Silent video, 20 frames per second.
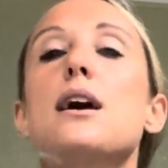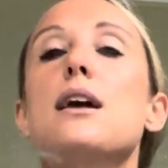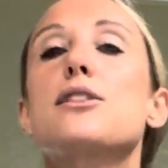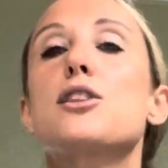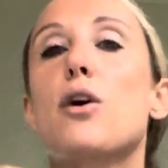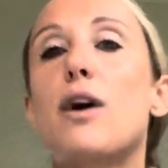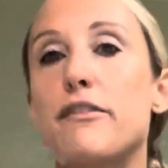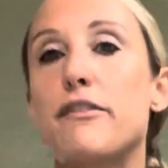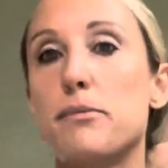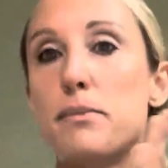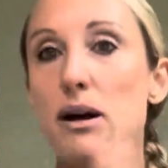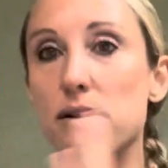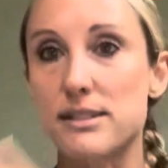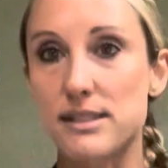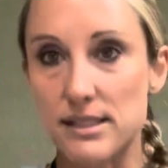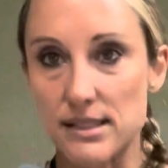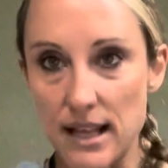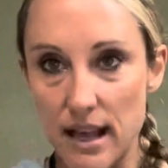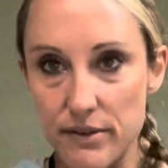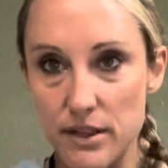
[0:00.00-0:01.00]
They'll have about
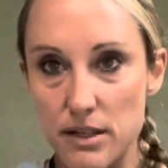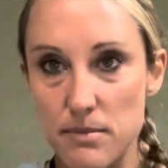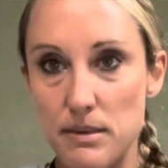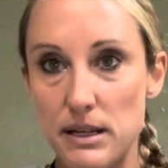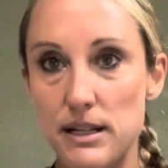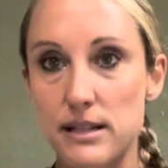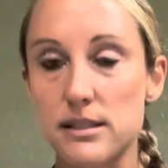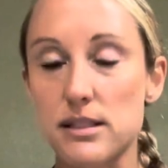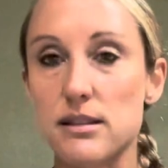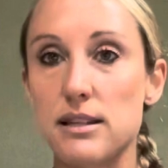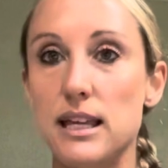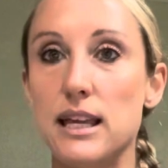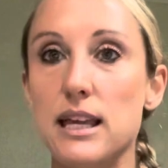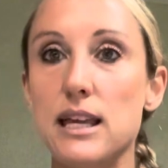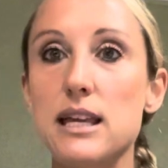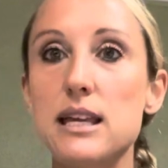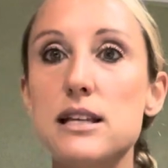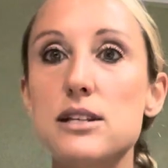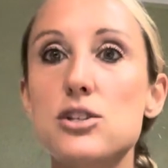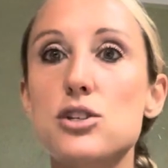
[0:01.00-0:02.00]
seven minutes at the
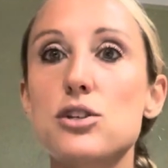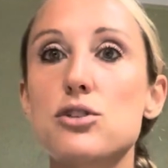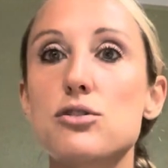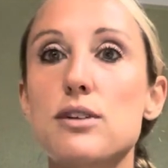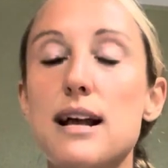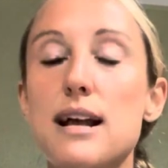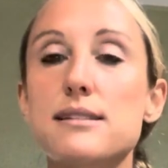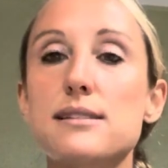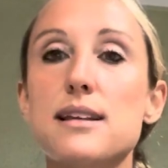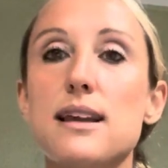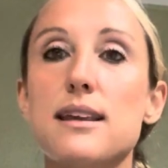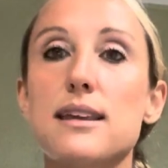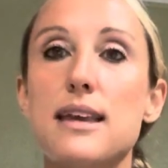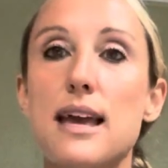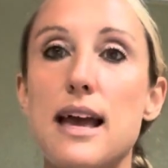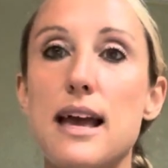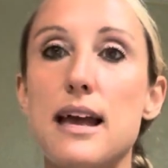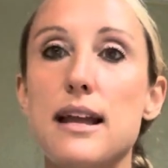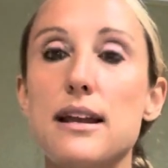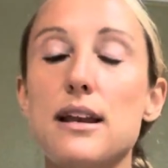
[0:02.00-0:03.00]
end to dress
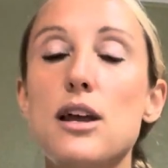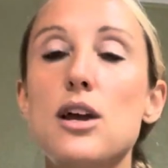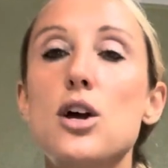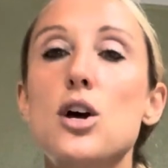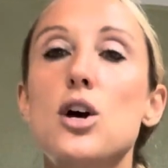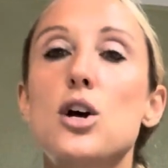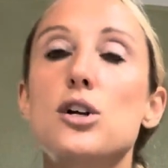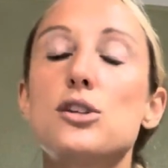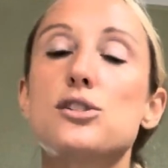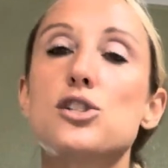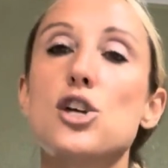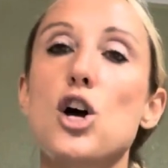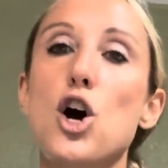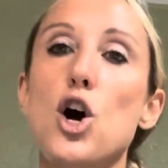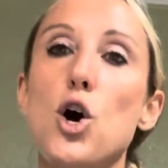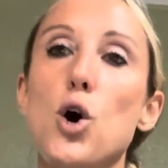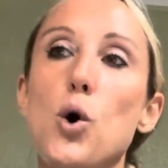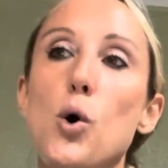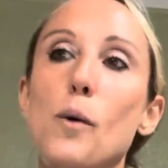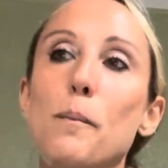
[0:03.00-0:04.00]
again.
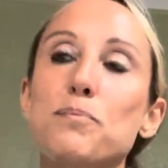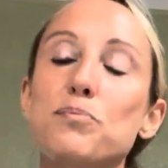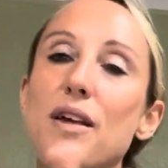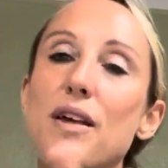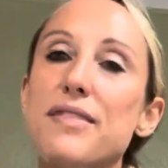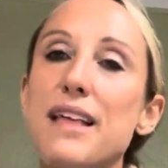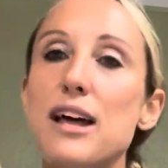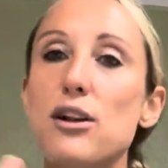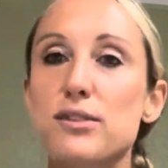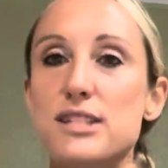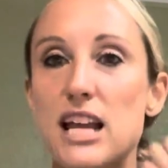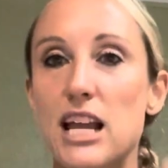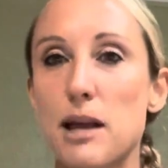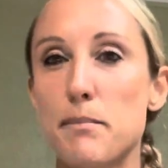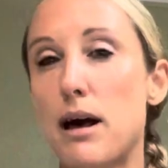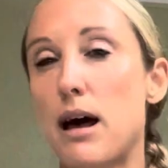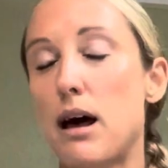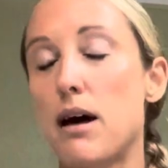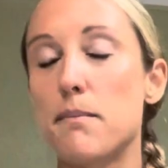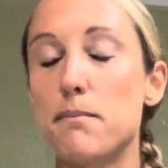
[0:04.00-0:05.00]
So that'll take
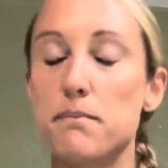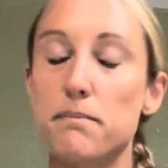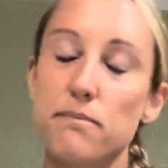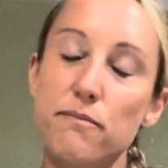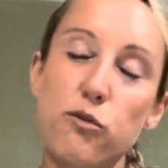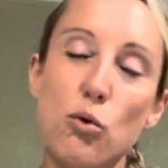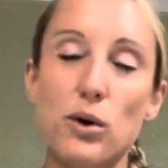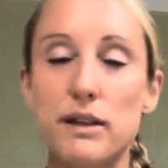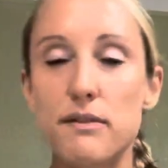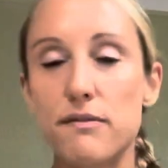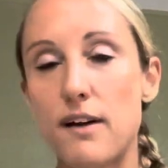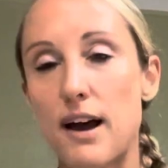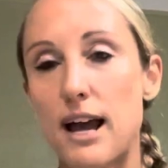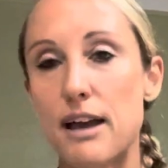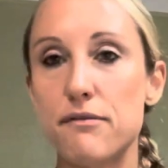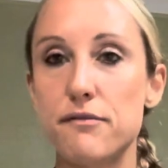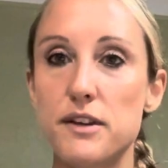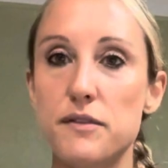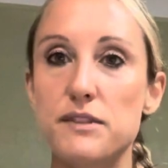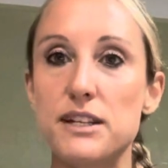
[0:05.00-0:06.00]
about
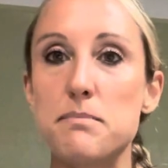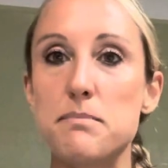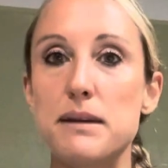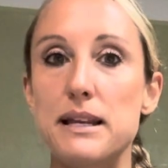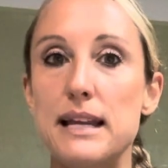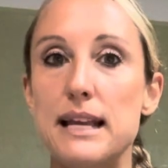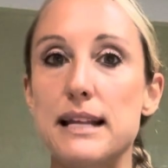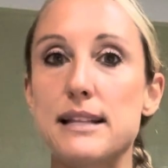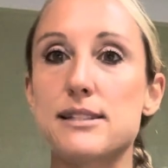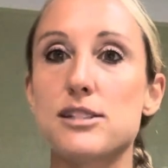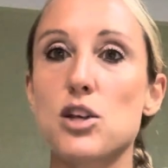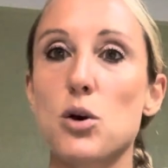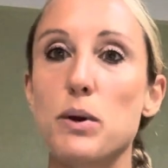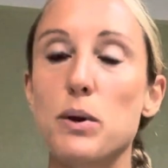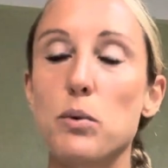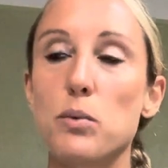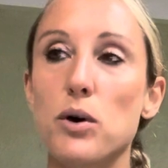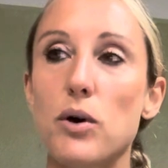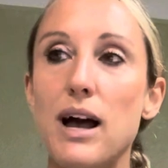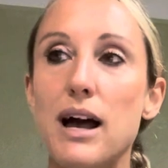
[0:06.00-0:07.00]
45, 50 minutes. So
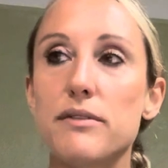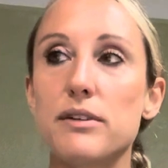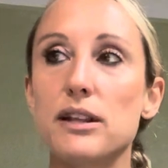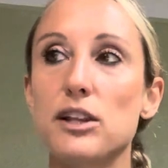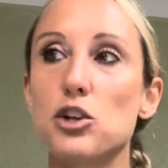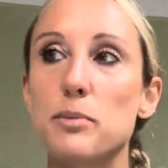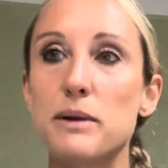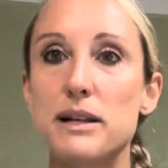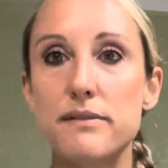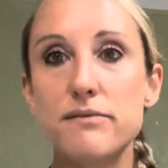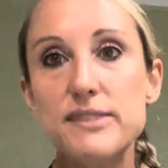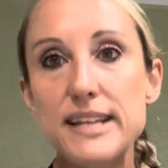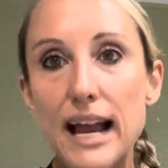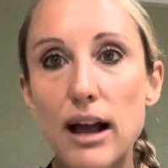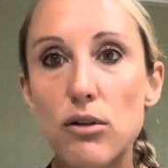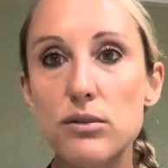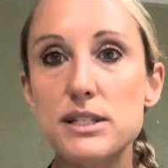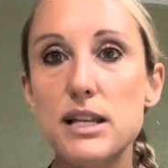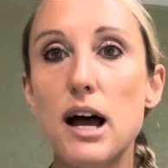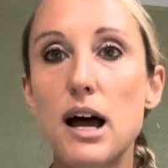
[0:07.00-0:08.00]
we will have a little bit of
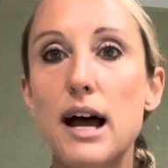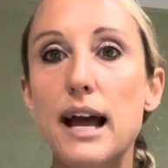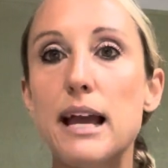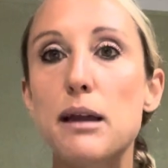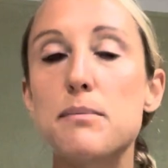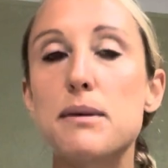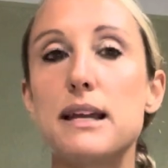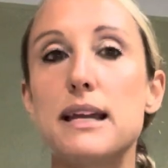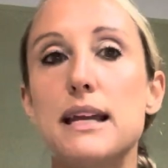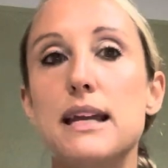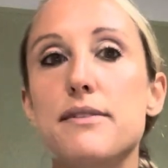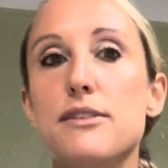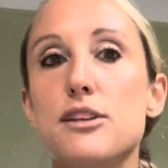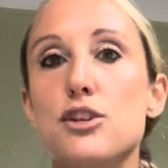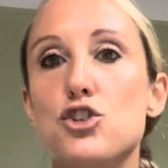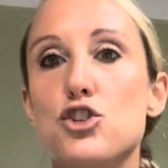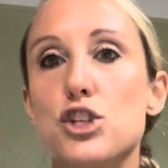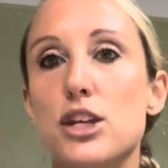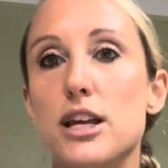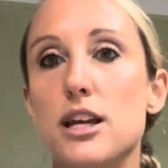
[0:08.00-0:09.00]
downtime in the
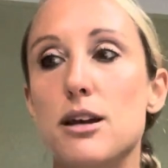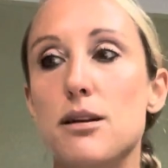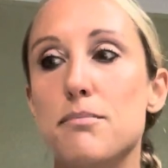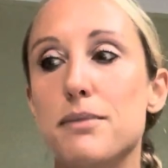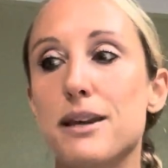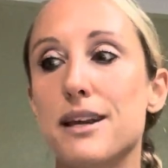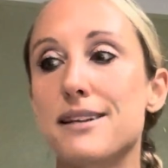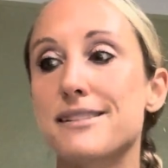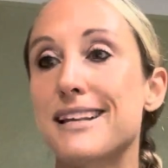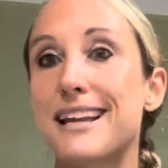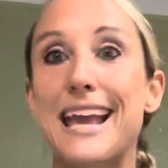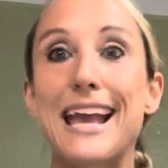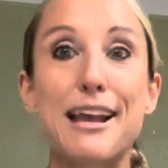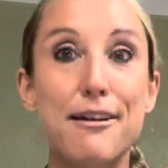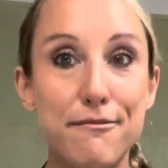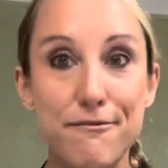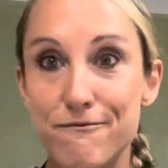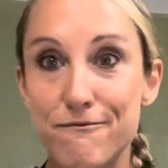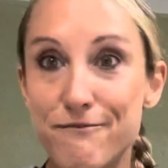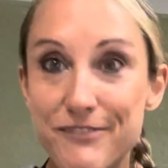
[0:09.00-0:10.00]
gym because I
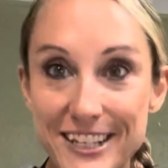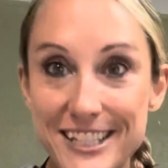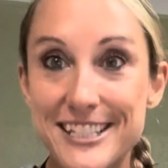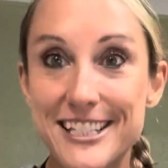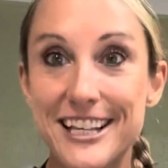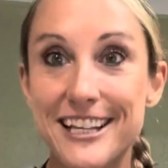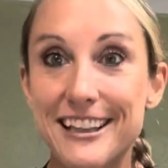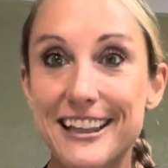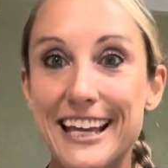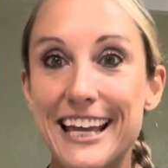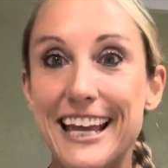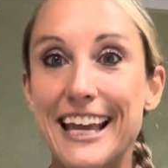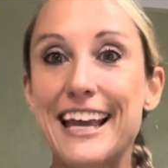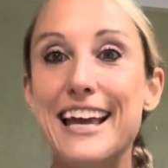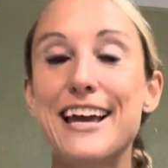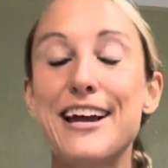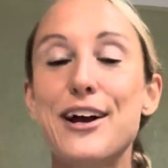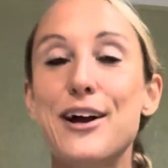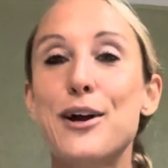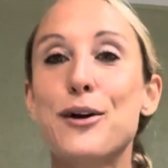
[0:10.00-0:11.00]
can't physically
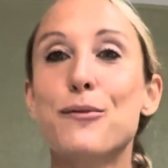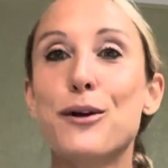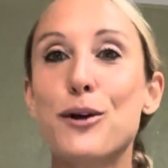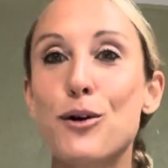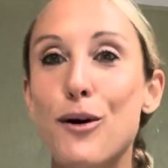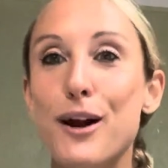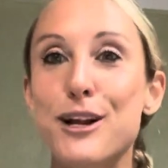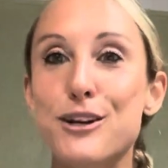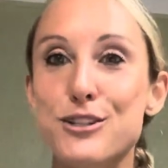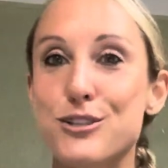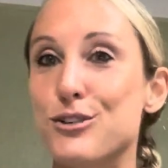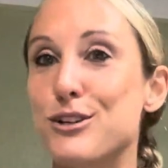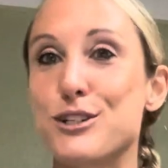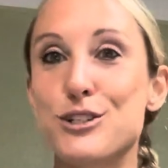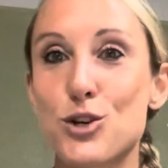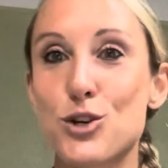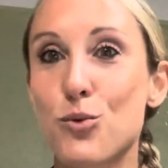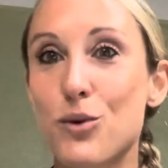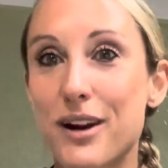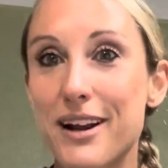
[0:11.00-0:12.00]
require students
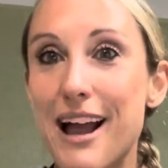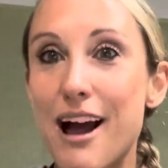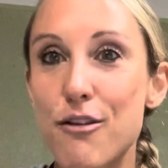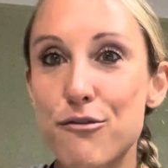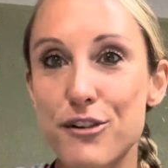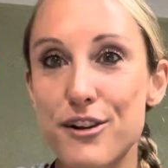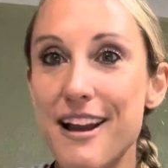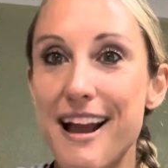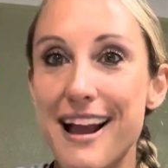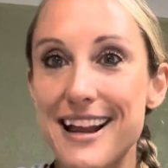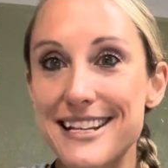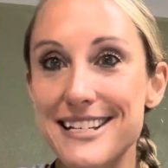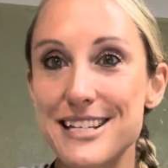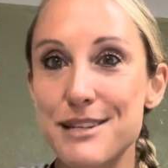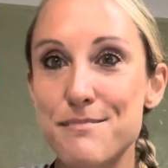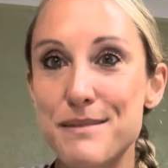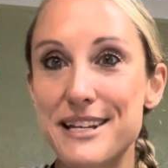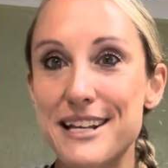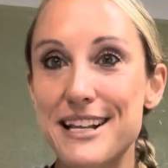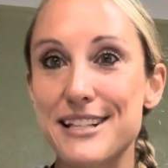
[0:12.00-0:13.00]
to work out for 90
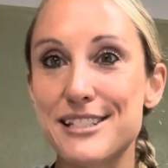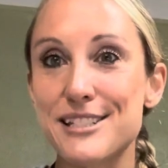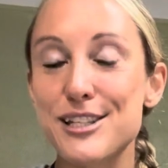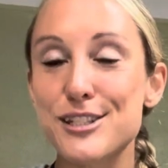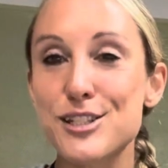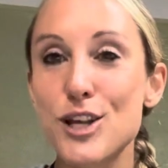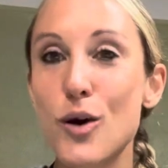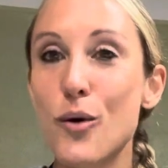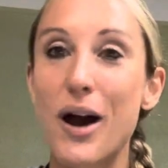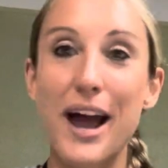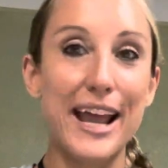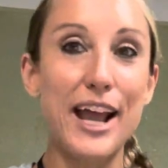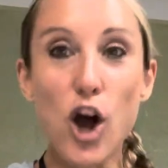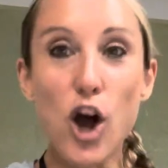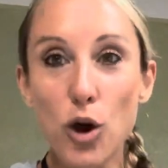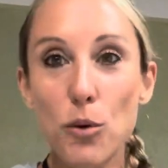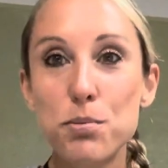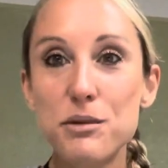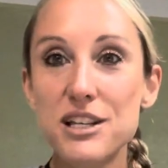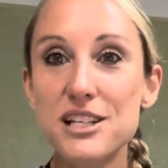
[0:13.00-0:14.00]
minutes. So I
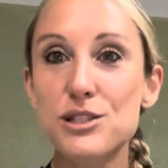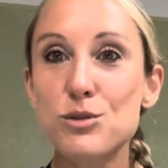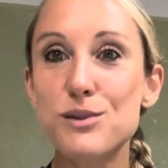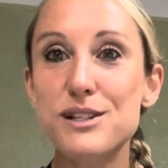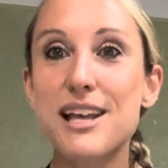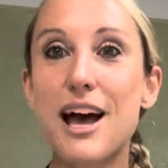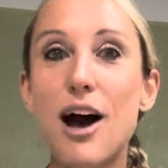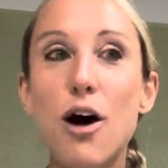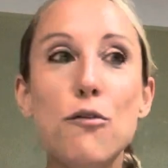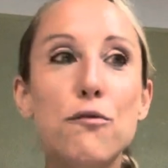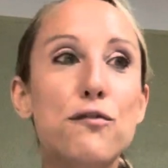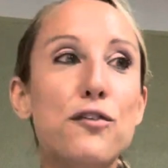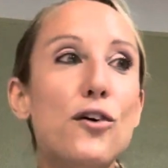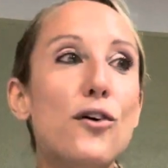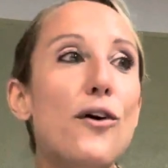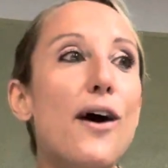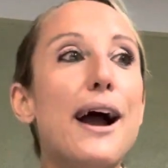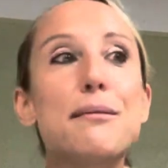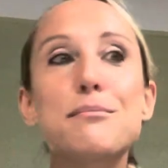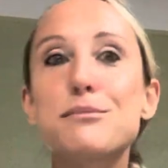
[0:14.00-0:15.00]
hope this was
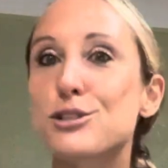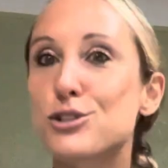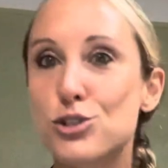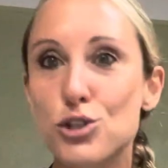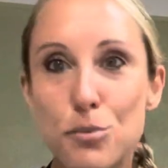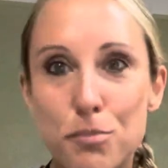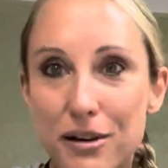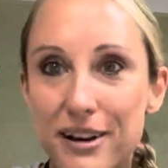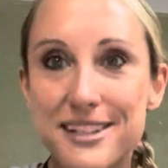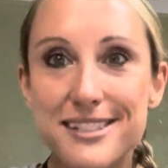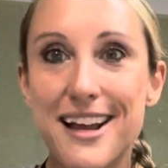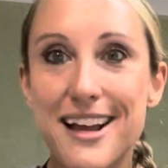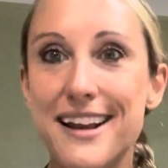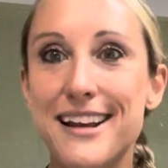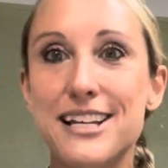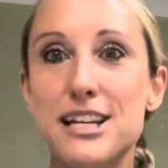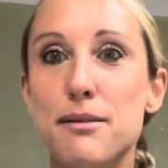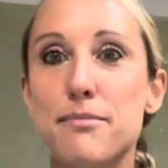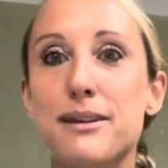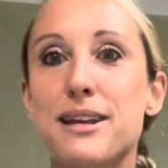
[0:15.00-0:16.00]
helpful. I'm super
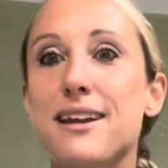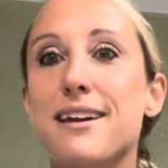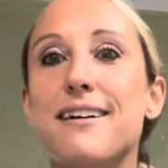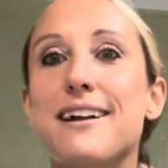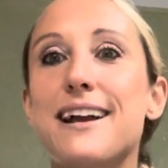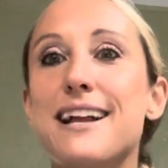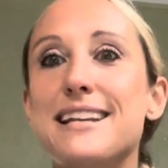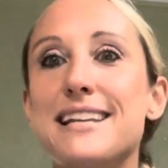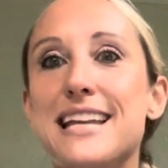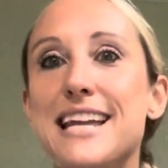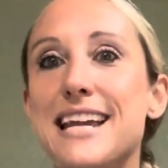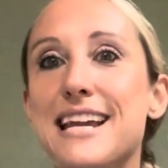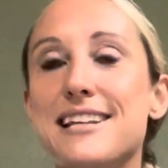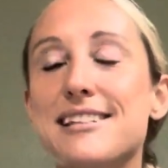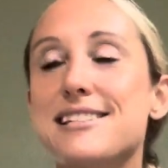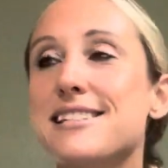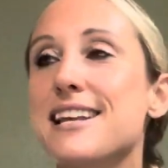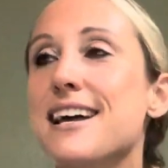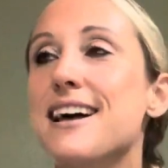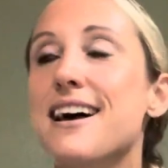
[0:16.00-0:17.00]
excited to be here at
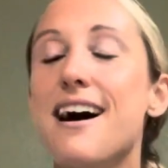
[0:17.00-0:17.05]
Nease.